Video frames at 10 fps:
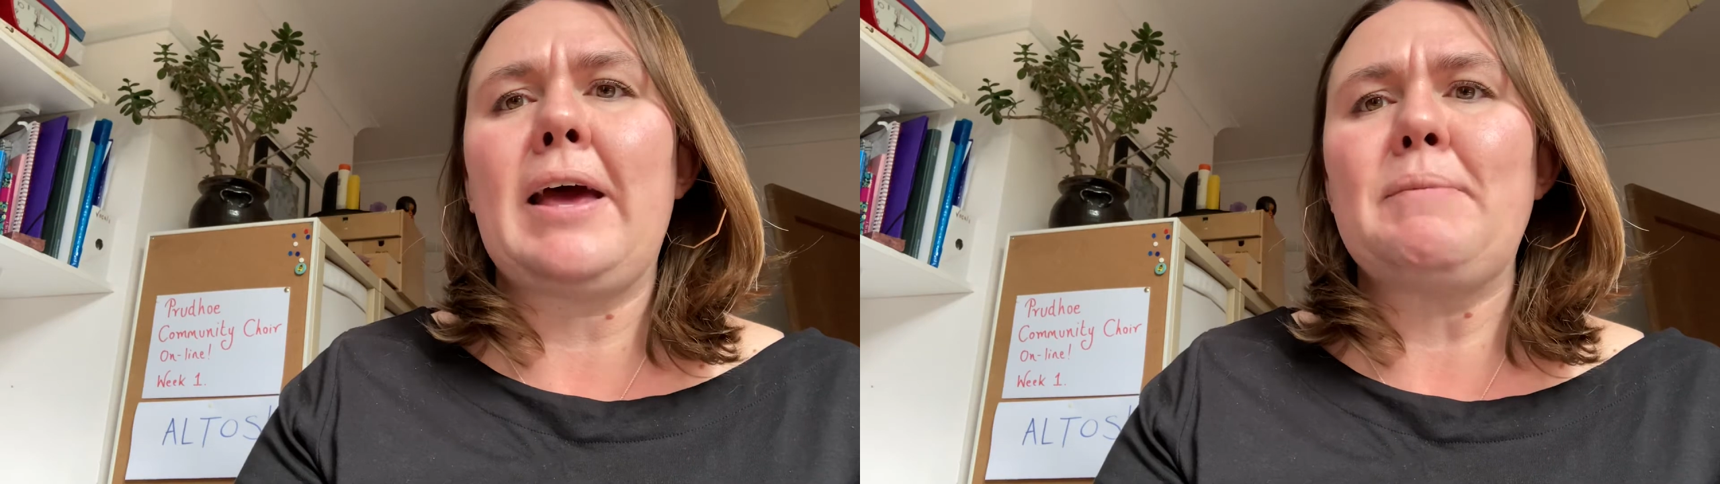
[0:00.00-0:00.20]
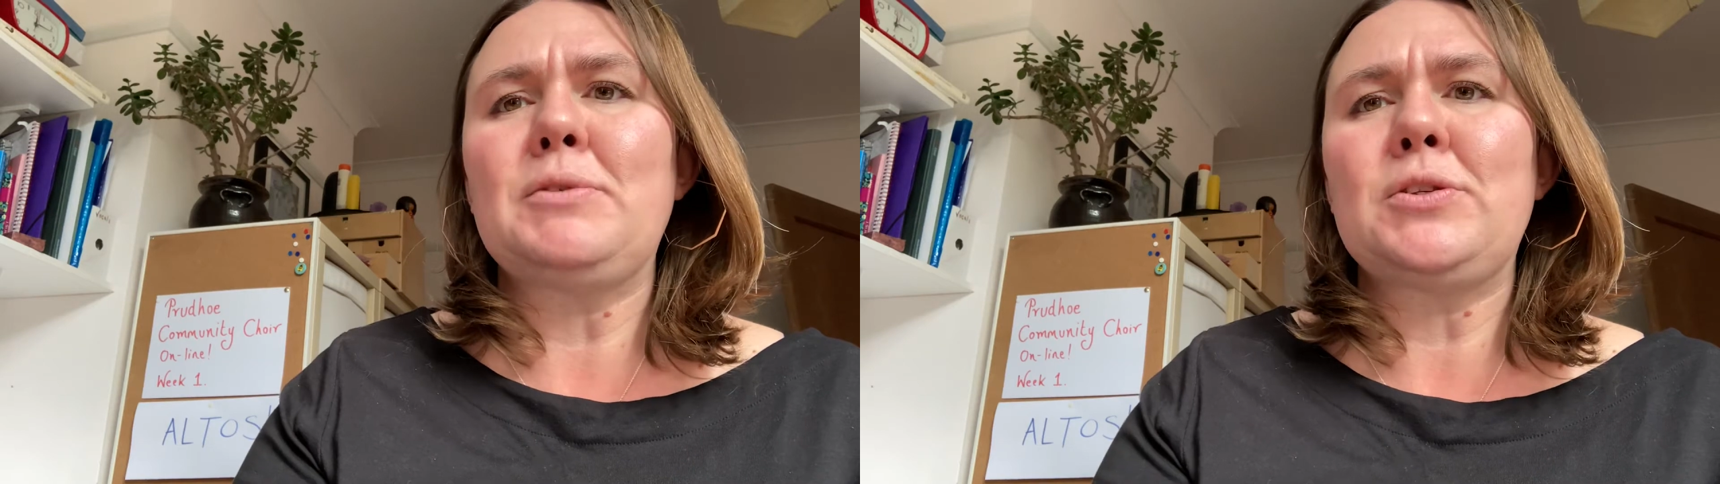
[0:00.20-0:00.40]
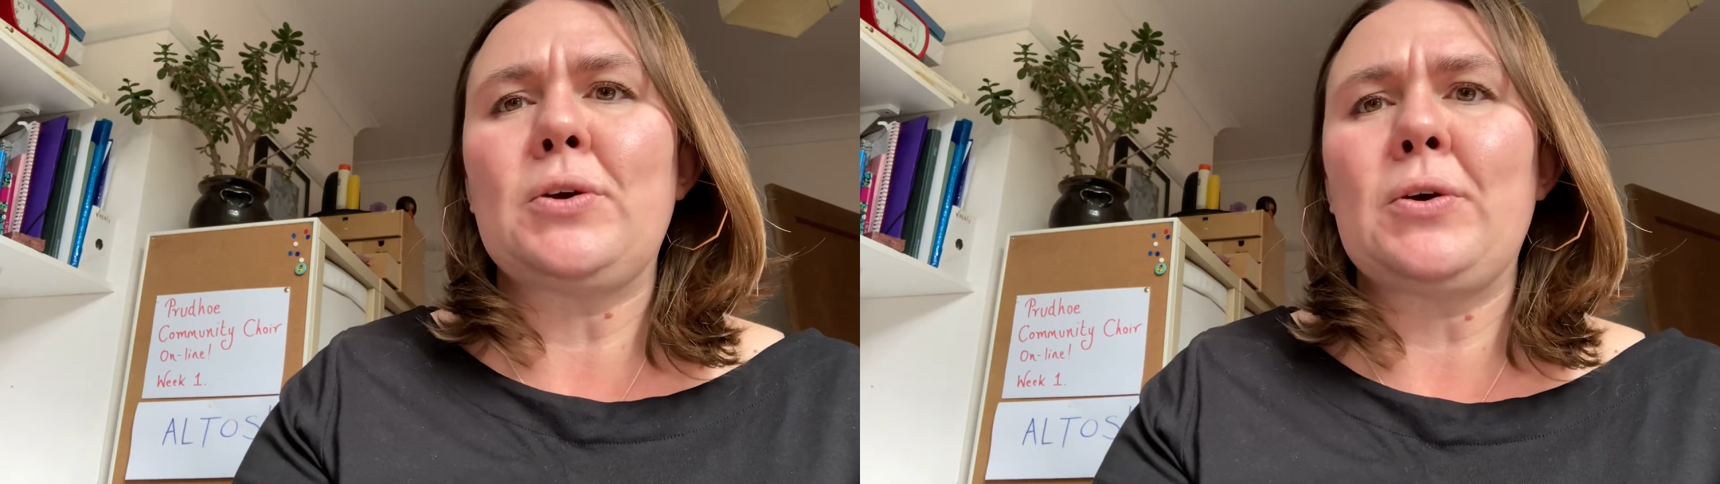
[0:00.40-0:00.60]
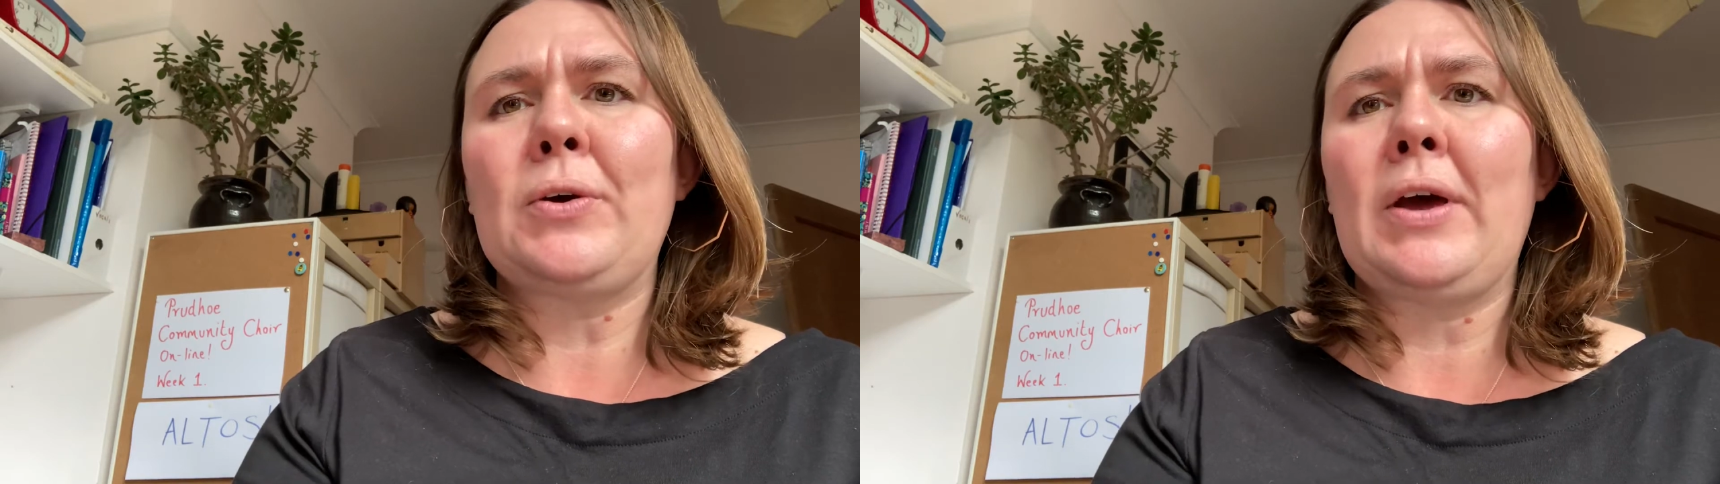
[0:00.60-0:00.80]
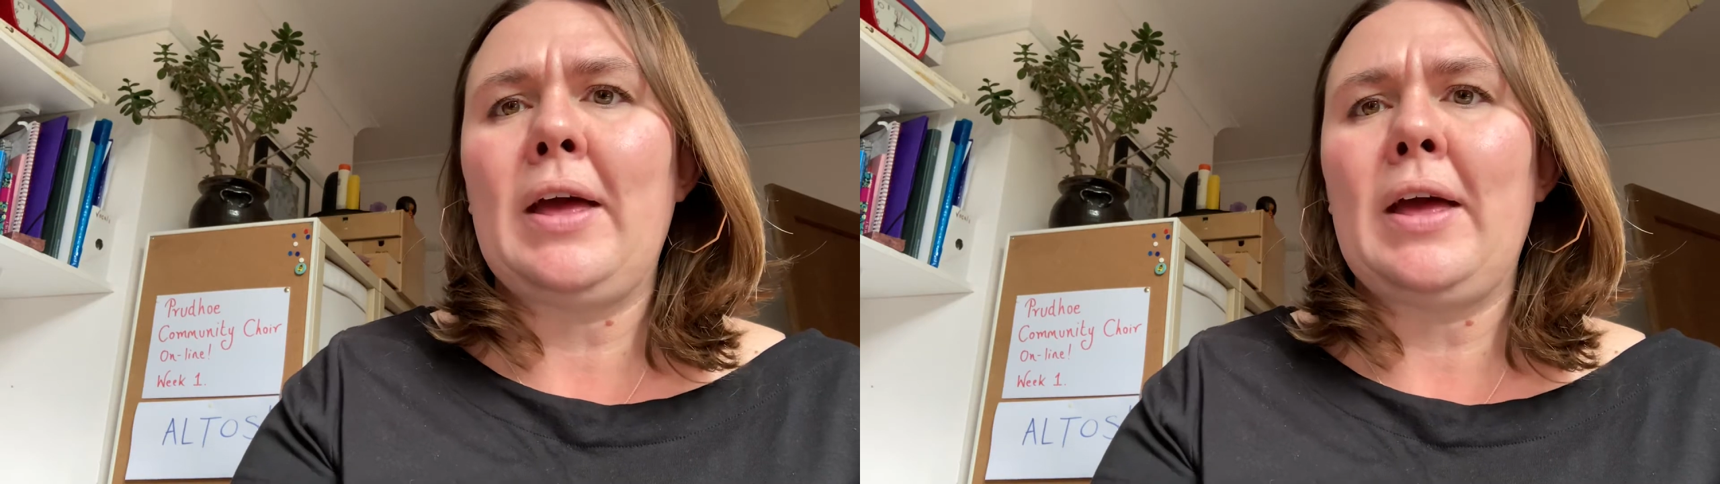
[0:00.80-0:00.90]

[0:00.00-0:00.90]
song,